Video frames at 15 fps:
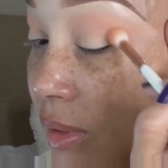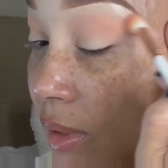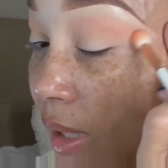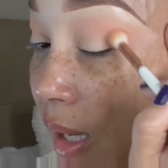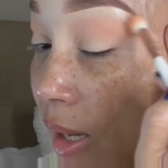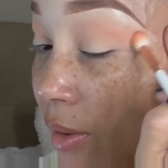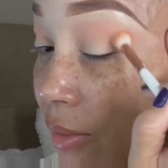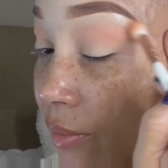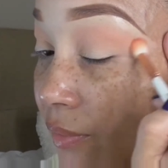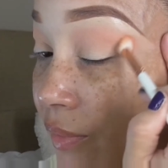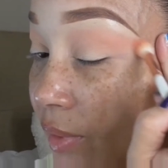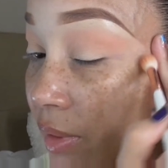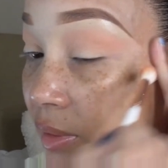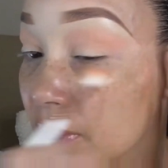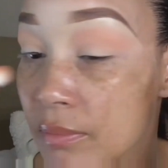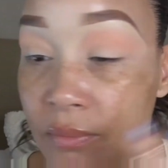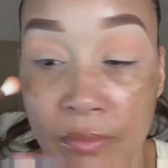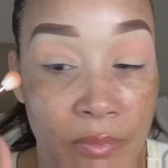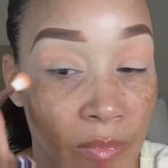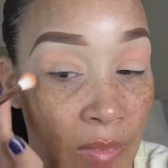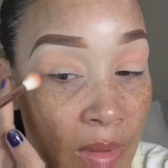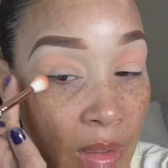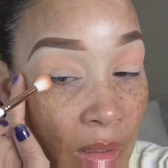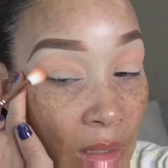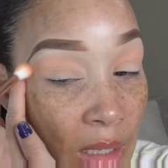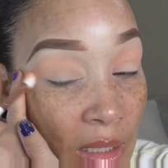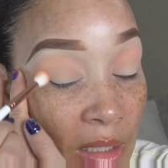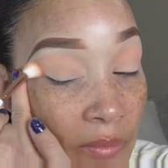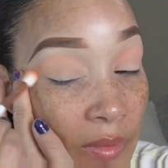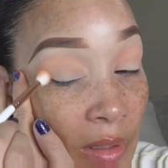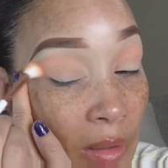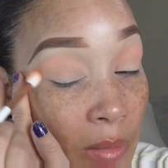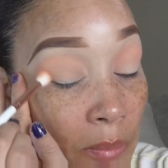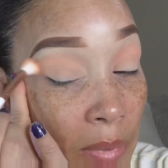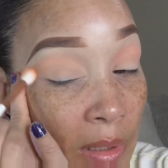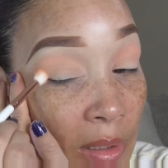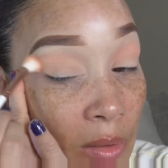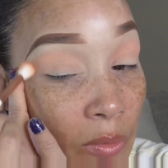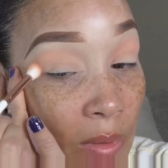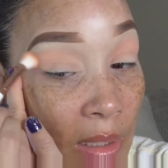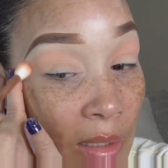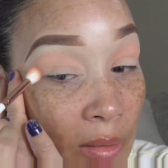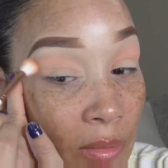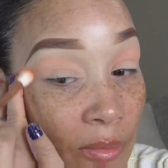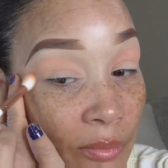the outer V. Kind of give the little blown out